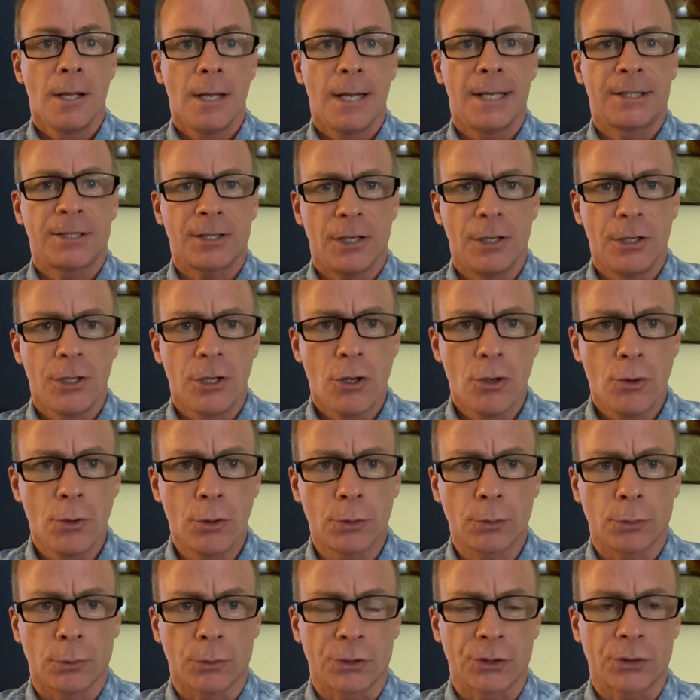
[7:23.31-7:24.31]
It's an
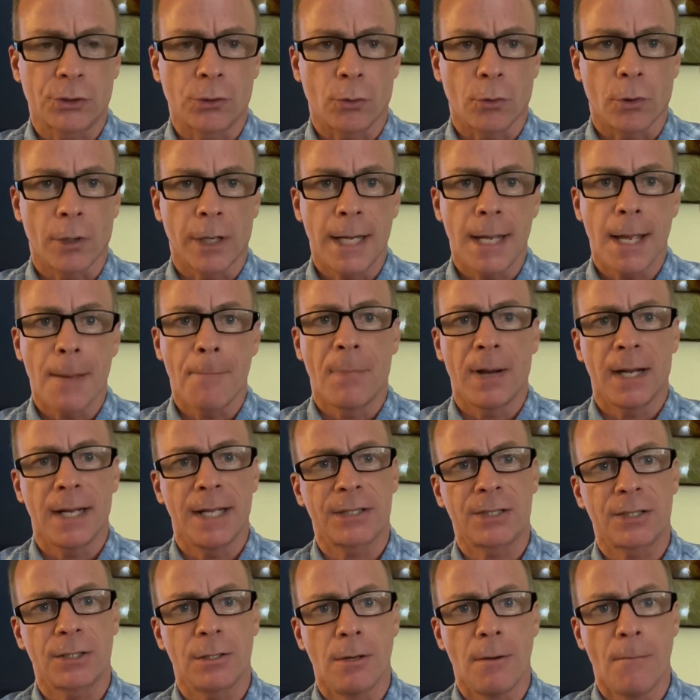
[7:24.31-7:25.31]
unusual story, but
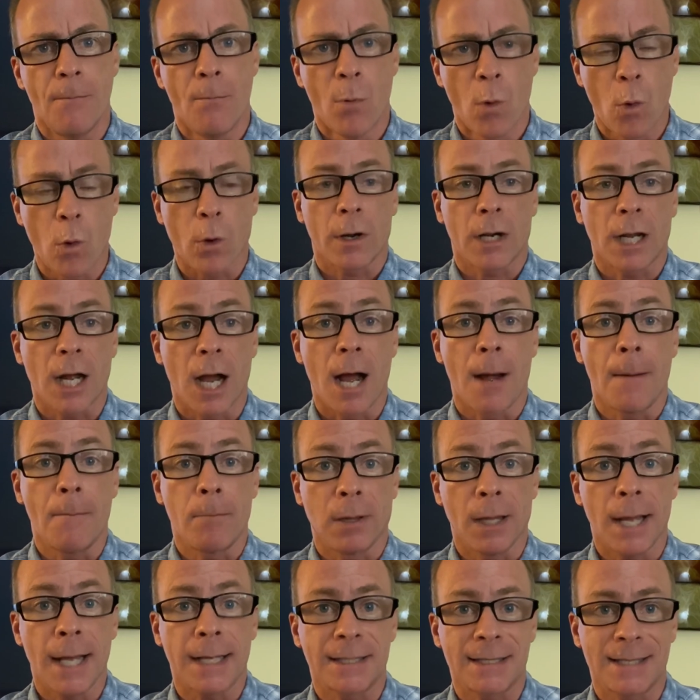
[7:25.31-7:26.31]
it's more
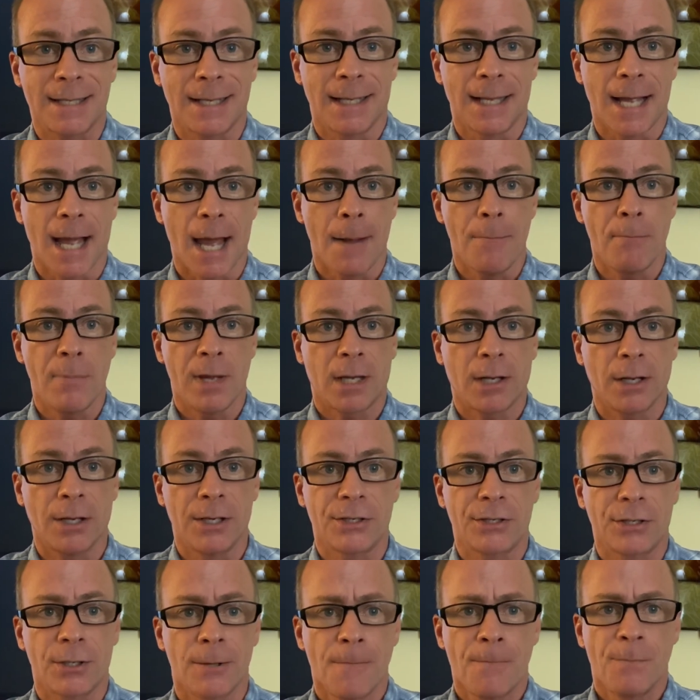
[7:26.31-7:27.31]
complex than that,
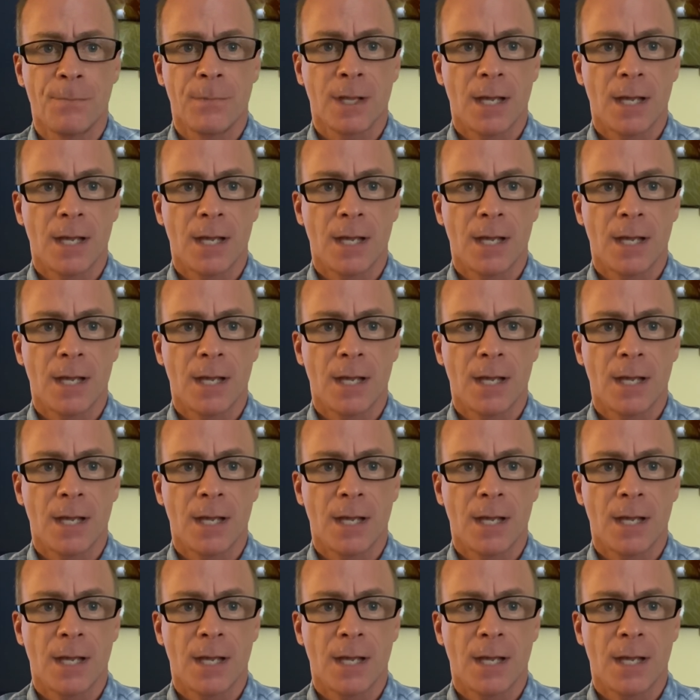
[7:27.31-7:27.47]
because